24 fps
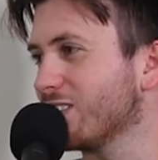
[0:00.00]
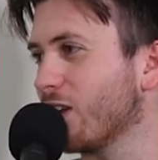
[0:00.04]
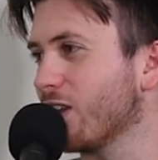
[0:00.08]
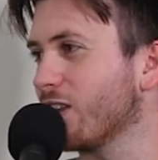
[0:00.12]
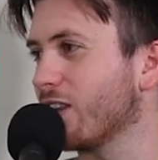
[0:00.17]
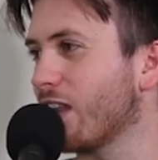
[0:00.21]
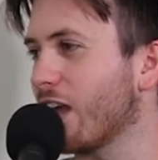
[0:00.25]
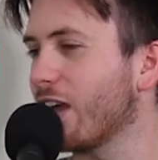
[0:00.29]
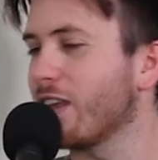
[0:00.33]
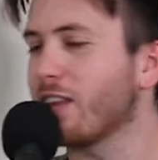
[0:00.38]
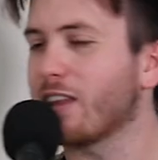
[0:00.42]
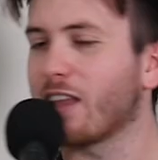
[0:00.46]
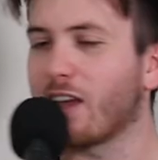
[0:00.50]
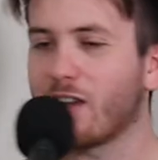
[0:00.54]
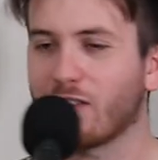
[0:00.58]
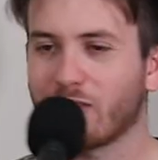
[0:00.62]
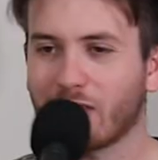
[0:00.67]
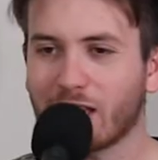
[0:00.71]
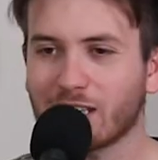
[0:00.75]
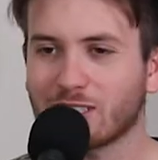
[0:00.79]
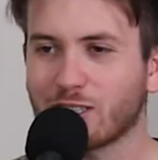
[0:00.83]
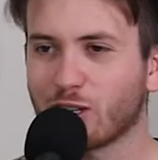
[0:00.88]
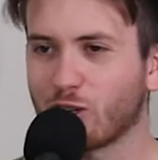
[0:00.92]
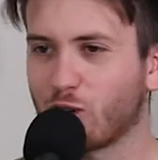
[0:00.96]
Yep. So they,
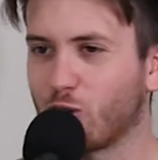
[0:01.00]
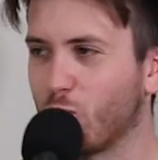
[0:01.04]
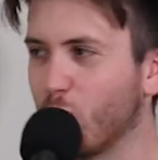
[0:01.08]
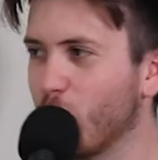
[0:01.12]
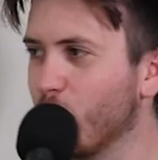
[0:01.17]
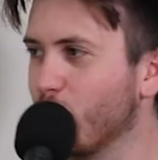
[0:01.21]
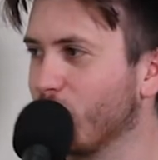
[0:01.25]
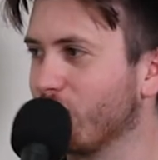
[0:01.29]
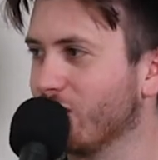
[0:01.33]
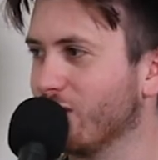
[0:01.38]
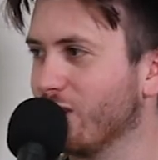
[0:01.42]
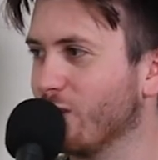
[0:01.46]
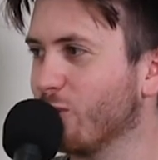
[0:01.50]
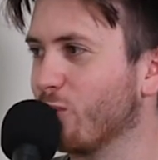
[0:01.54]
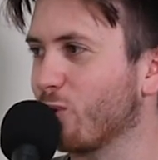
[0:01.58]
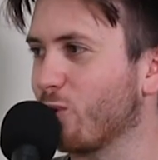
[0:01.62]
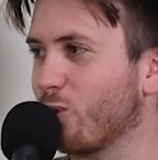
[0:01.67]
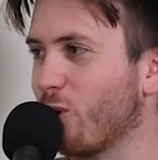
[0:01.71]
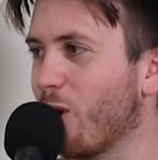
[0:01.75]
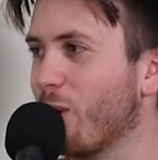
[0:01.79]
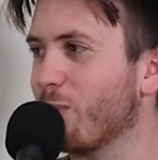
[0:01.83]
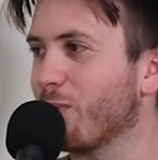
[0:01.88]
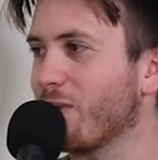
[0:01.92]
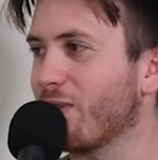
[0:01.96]
that's a good little
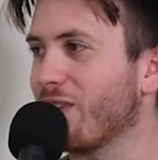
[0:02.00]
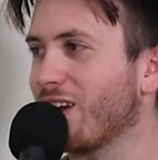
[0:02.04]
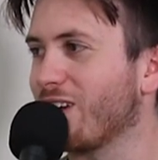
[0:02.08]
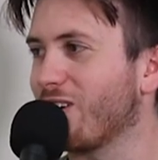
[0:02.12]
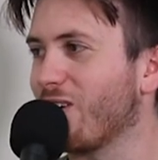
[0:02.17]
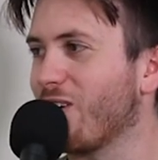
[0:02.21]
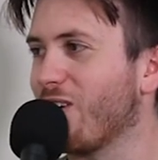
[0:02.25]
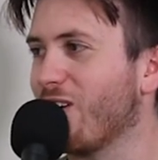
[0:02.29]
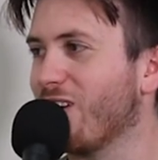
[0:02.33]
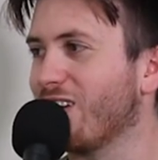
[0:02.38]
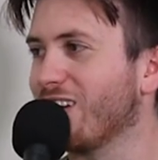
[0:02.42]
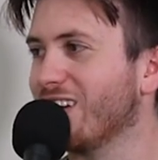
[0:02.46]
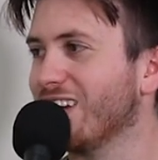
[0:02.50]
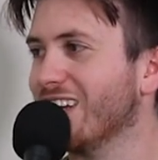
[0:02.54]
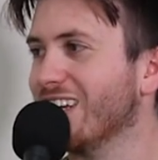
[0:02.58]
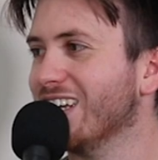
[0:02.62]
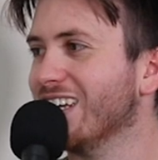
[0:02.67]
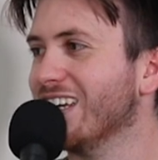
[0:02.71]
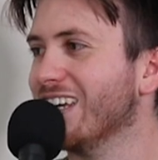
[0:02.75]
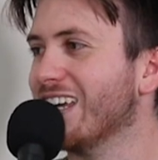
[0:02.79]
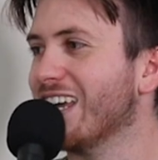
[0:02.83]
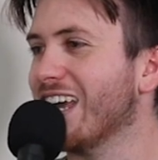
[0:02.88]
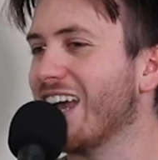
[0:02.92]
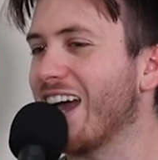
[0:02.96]
crop that they got.
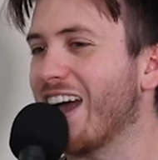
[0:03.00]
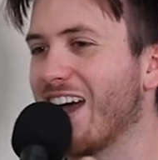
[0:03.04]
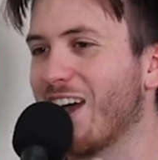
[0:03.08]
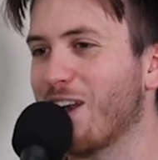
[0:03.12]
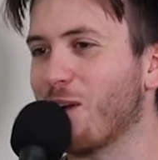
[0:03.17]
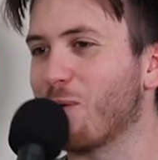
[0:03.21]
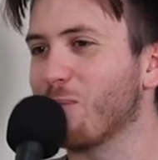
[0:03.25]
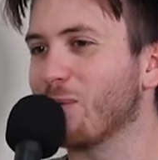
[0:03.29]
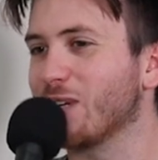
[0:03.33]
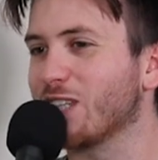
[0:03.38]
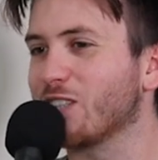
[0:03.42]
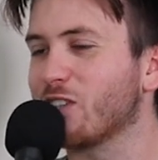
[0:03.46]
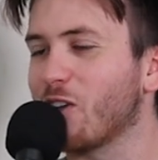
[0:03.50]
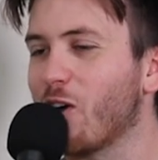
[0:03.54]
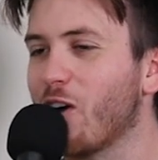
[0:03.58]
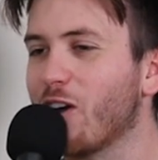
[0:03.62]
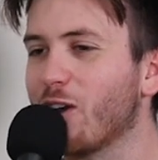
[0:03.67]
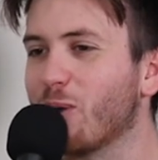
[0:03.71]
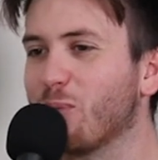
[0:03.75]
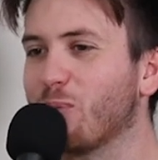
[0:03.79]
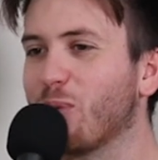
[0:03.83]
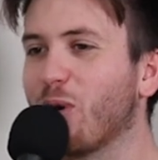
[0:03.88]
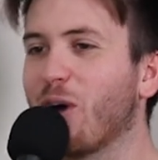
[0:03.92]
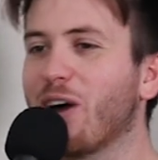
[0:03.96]
And I'm
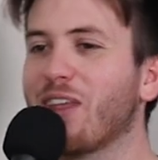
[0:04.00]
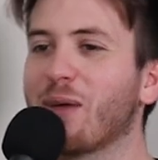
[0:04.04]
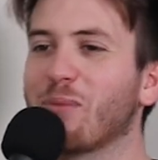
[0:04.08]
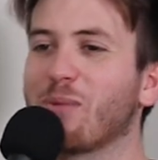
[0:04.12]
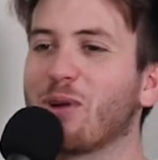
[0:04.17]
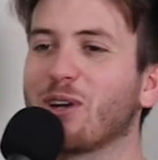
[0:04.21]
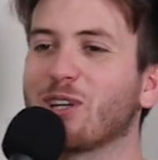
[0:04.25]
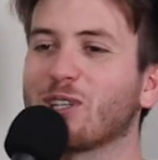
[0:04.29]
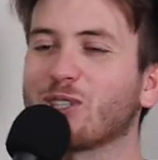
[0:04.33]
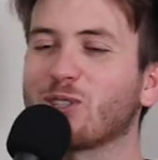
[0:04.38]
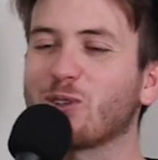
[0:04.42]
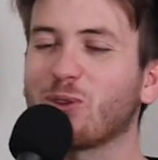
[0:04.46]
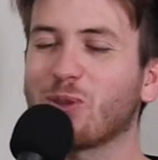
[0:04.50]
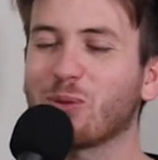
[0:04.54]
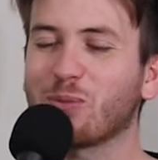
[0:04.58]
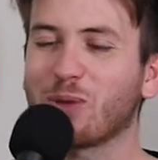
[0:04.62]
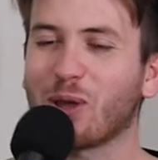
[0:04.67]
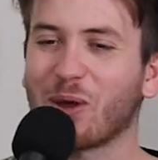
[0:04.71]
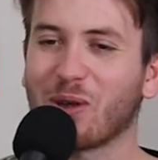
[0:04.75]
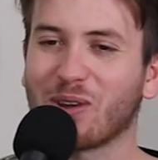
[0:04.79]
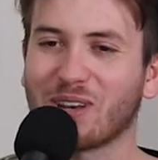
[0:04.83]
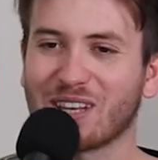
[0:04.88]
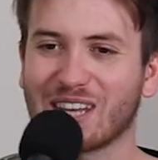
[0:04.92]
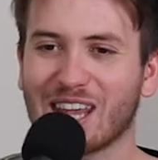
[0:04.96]
excited by that, but I just saw them
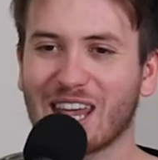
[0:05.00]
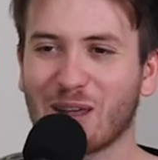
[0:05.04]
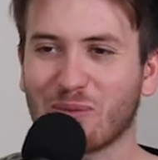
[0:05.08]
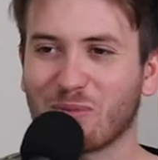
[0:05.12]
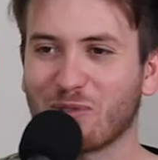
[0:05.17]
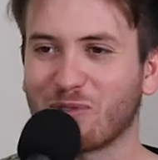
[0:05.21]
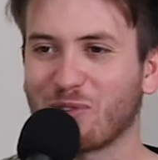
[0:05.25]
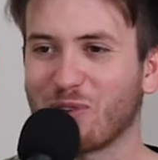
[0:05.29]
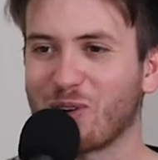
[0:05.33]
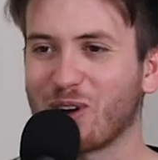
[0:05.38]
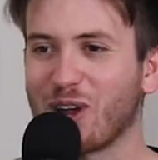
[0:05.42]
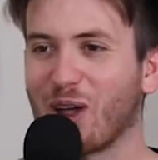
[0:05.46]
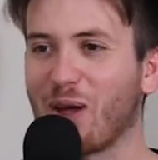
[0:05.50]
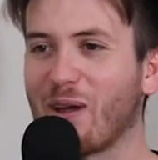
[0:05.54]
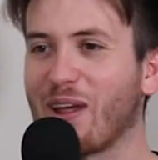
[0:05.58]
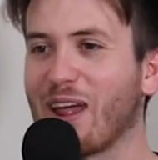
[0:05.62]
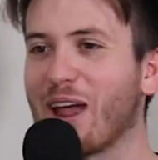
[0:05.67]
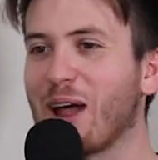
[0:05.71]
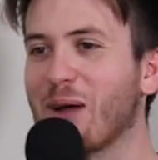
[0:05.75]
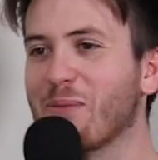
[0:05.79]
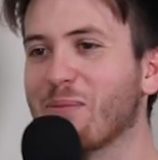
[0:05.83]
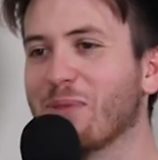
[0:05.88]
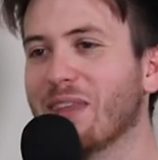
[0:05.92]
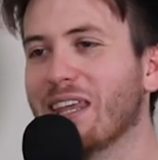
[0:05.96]
going down before going
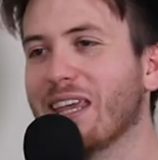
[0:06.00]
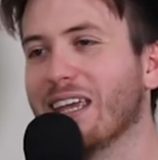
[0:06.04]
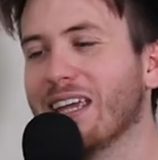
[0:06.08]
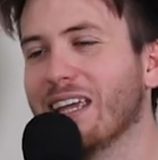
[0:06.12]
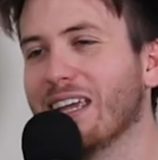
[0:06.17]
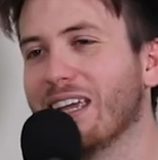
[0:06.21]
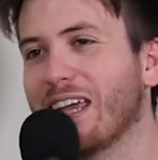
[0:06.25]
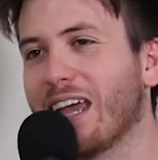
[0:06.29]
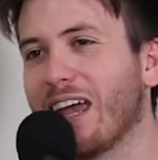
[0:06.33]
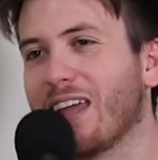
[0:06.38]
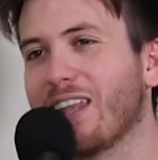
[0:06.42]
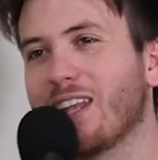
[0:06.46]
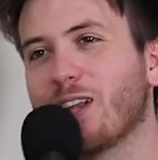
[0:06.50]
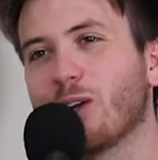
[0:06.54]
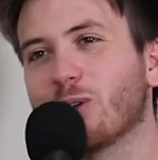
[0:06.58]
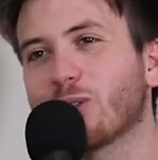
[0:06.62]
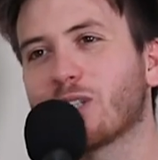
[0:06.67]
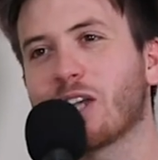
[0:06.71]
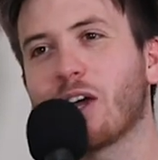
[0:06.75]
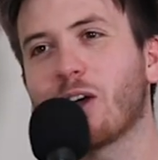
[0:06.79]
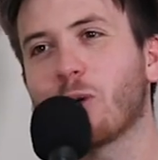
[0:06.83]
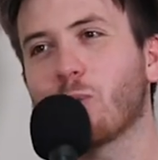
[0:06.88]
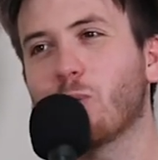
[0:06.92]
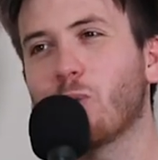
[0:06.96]
up. And then I was
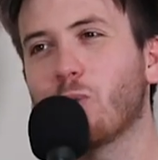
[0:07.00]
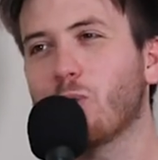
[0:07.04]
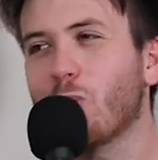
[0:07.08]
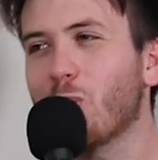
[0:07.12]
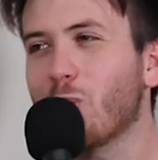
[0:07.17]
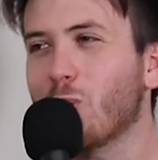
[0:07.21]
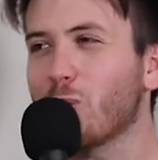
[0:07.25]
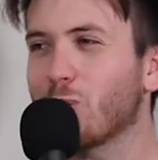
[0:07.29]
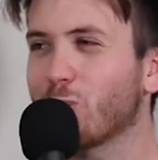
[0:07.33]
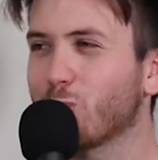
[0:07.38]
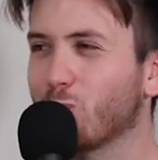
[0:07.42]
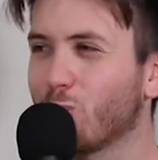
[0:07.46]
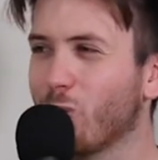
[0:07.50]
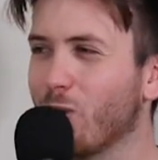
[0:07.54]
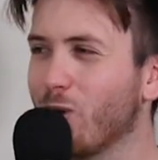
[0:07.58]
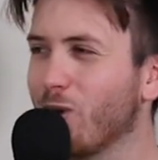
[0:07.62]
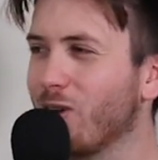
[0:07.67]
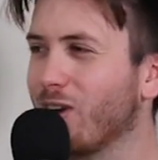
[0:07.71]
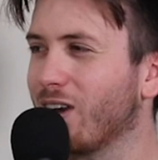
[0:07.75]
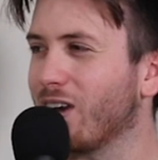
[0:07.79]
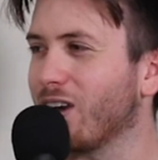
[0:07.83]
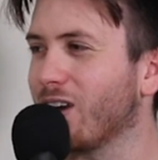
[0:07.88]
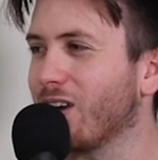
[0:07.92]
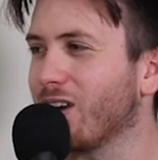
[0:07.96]
going, well, North
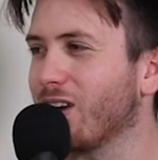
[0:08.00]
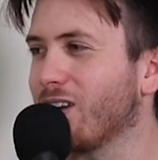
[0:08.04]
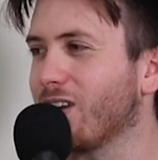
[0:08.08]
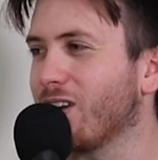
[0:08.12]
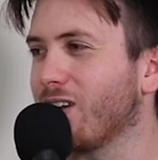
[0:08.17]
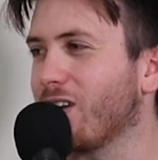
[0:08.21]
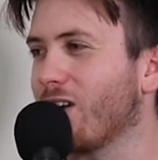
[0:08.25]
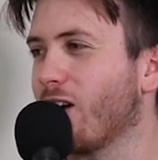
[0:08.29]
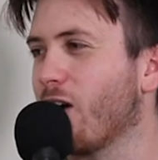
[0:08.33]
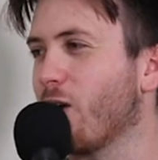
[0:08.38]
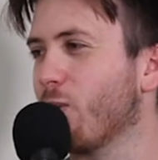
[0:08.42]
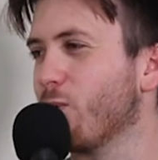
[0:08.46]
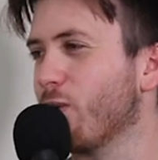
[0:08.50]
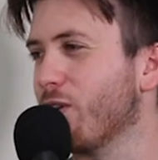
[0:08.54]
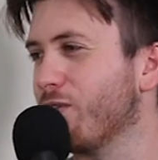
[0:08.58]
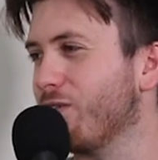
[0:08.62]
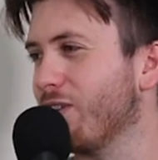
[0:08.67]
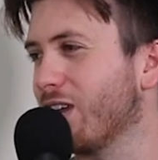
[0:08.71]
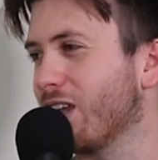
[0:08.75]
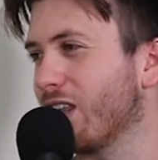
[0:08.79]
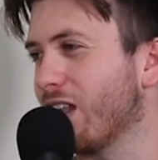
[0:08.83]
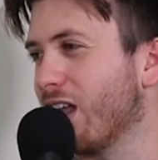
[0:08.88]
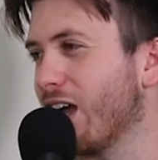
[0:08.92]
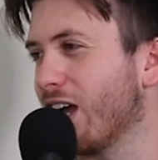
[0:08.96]
weren't
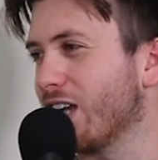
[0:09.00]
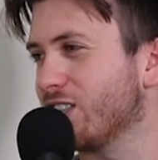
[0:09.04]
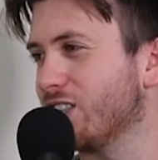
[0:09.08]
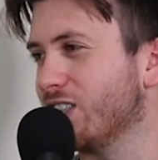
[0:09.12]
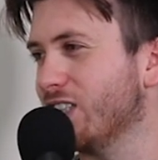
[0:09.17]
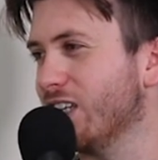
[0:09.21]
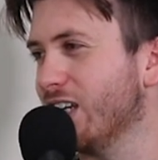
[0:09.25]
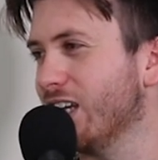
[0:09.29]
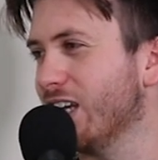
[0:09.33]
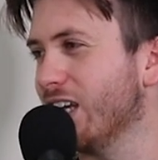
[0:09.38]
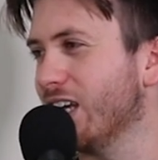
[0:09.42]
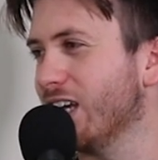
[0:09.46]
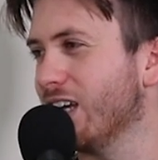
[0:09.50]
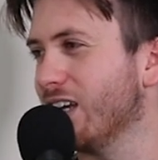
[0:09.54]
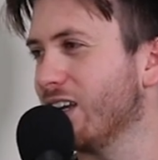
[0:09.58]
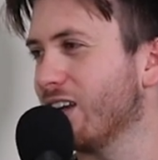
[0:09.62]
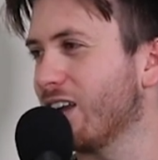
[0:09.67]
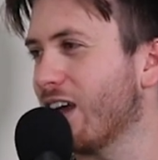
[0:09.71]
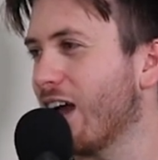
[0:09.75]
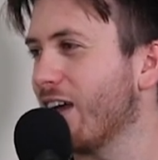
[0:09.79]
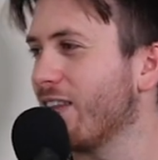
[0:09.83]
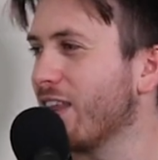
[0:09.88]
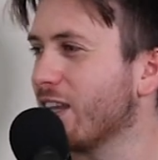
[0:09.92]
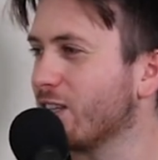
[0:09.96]
horrific last year.
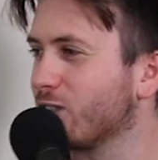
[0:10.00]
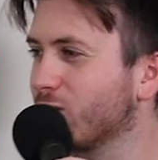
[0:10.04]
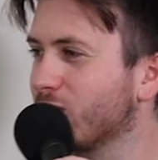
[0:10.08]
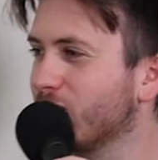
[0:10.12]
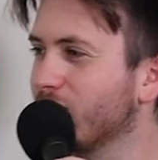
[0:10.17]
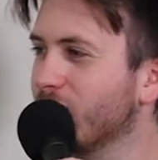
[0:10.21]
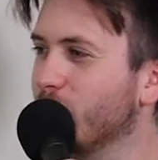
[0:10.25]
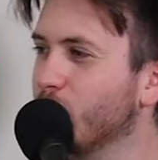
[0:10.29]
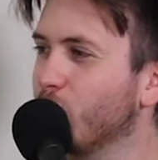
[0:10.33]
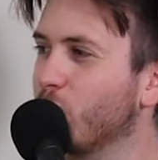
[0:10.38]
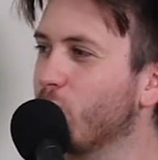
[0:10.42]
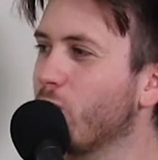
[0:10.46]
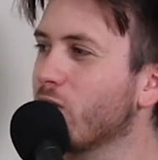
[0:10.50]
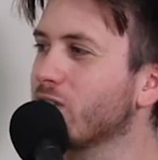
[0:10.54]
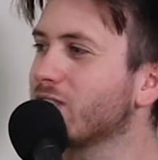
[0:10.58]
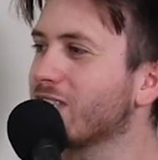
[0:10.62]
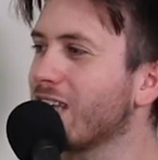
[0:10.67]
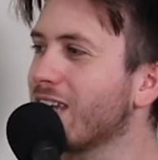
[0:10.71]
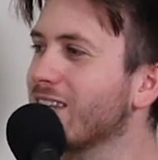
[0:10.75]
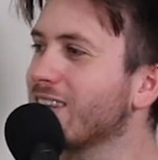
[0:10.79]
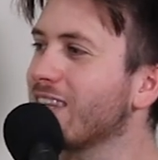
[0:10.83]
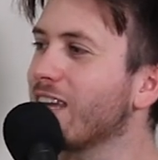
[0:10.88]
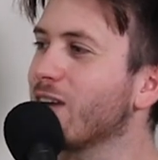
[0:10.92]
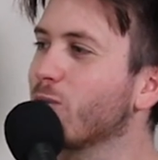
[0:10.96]
And they was
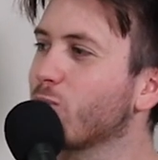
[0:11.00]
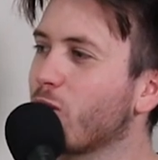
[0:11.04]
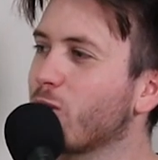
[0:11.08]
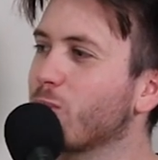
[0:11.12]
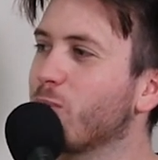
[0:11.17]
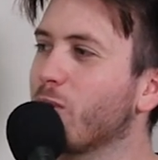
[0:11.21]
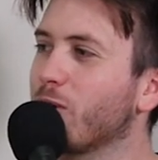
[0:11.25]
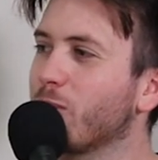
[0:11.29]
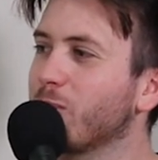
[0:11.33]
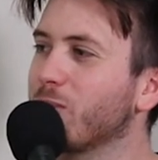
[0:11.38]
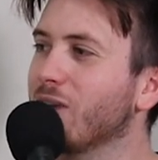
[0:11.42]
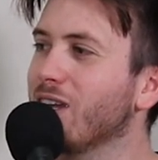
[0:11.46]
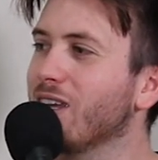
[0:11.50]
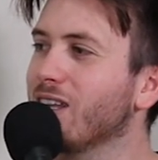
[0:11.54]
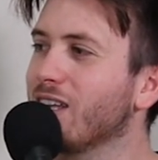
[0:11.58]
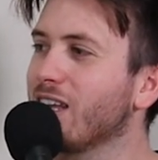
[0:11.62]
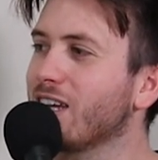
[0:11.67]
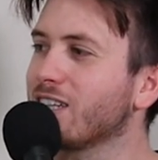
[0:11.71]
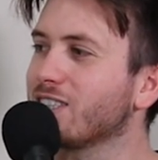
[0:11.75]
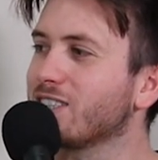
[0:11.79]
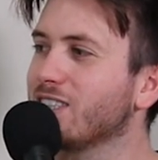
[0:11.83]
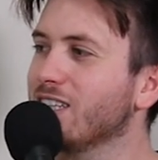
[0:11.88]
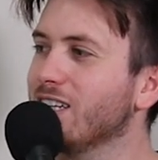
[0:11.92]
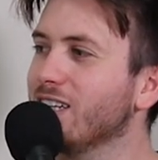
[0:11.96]
that their rock bottom year last